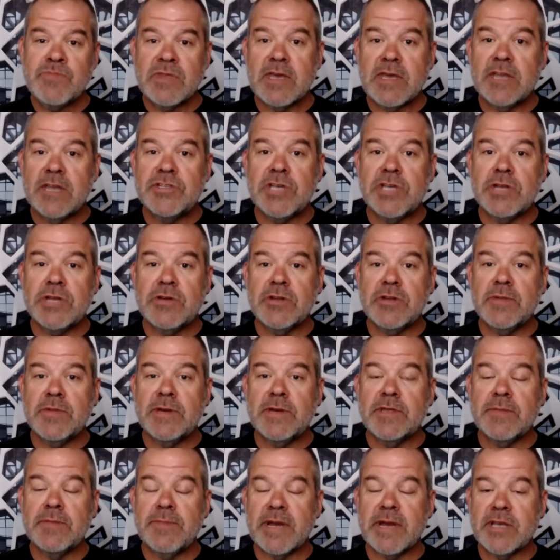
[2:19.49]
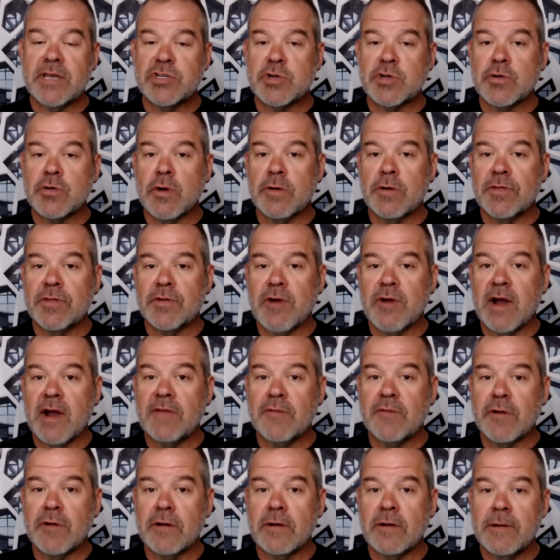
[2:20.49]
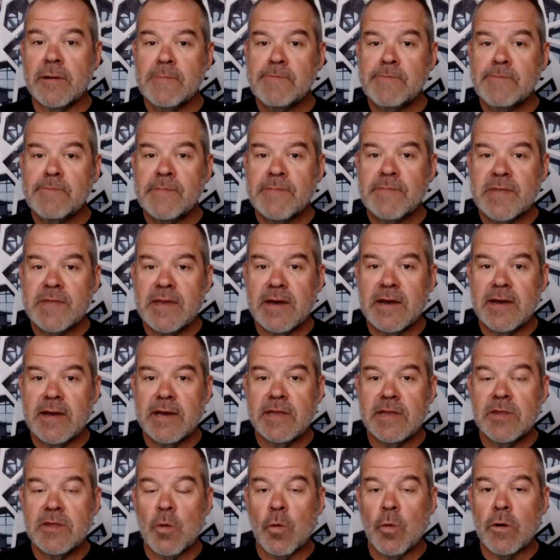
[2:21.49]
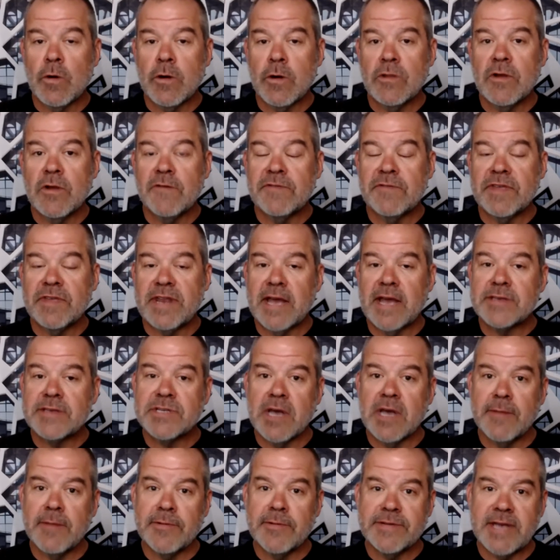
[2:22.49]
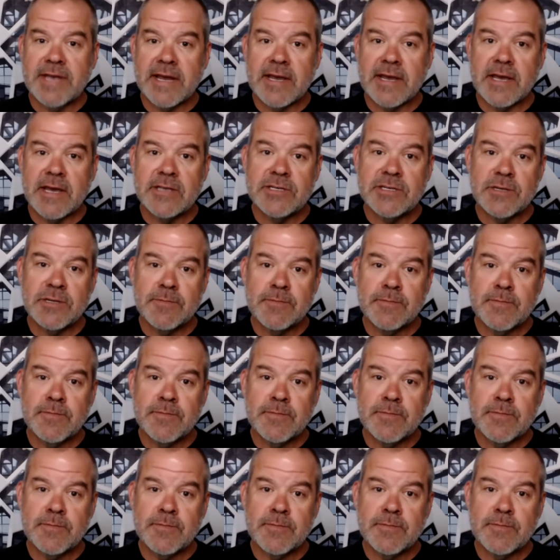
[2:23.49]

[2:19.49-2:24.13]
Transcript: continue to be the biggest growth driver uh, in the world over the next couple decades.